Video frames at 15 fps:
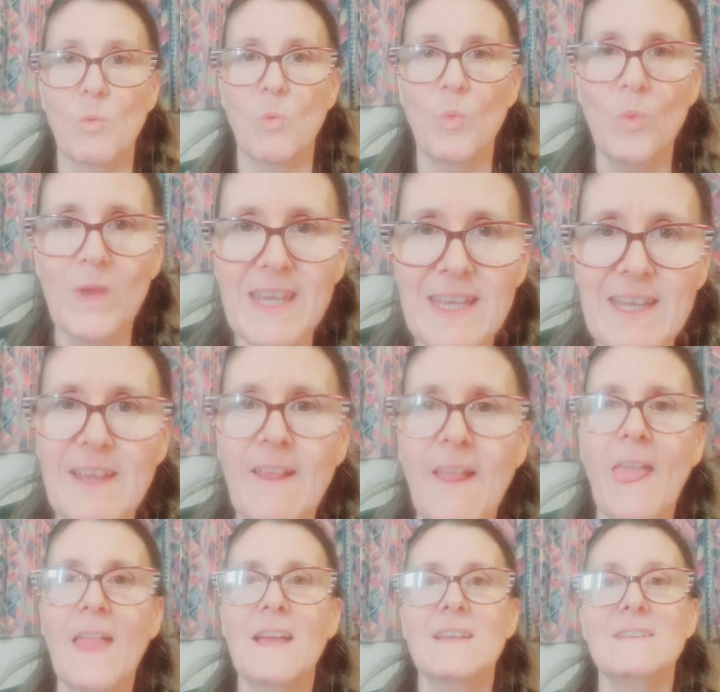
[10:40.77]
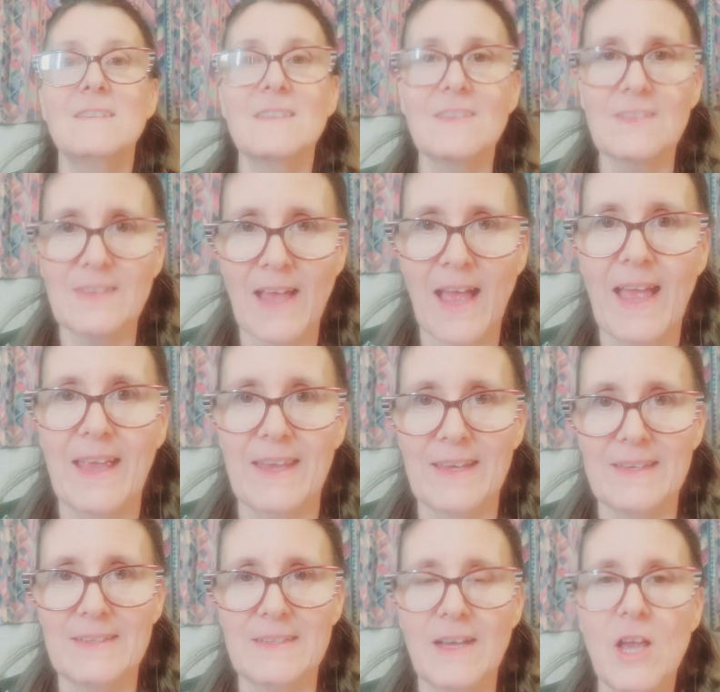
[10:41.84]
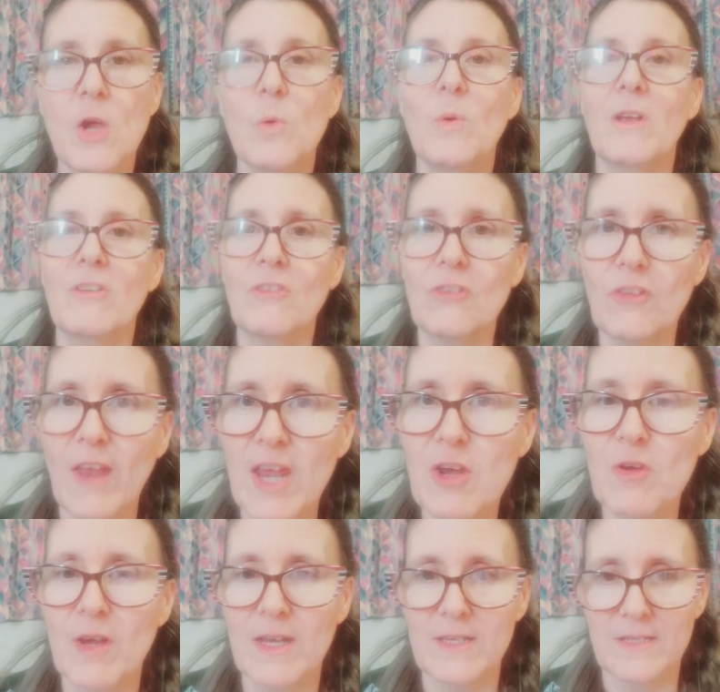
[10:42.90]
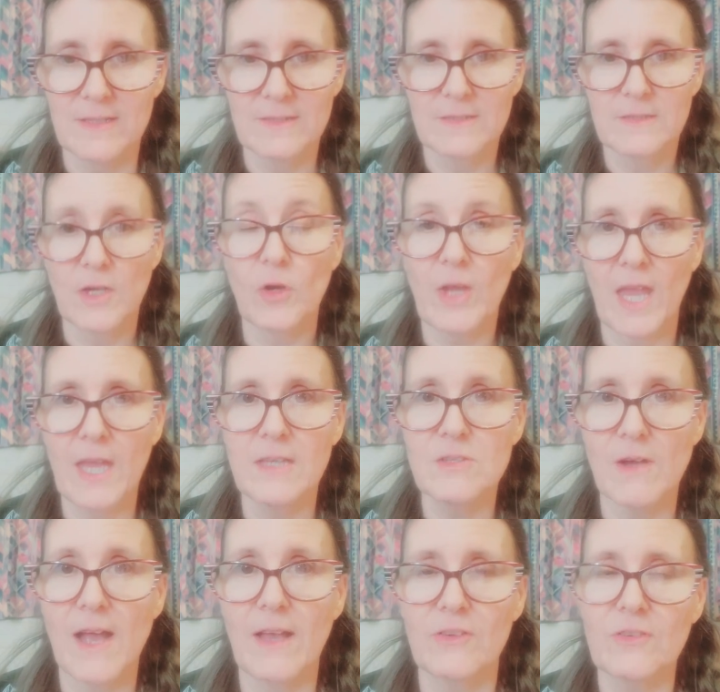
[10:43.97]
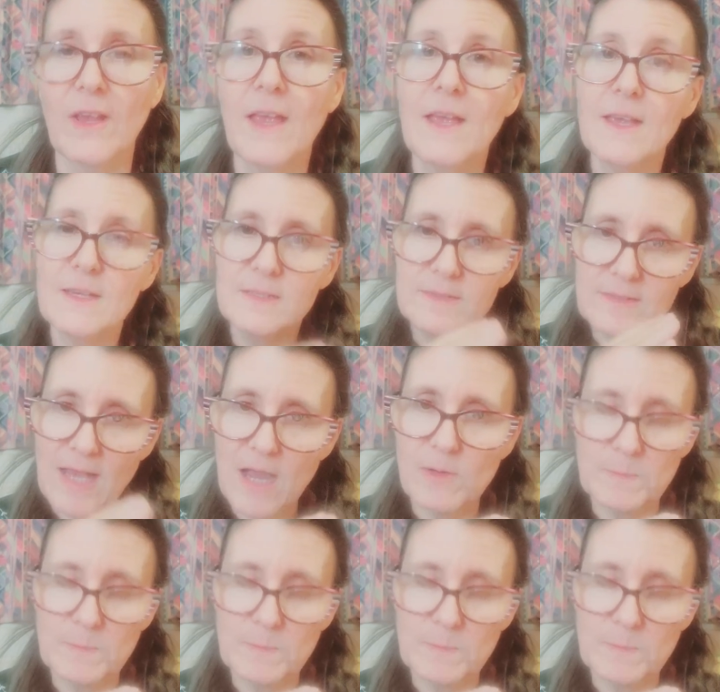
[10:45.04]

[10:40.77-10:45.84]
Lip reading: We decide what's sacred, okay, to us. Now,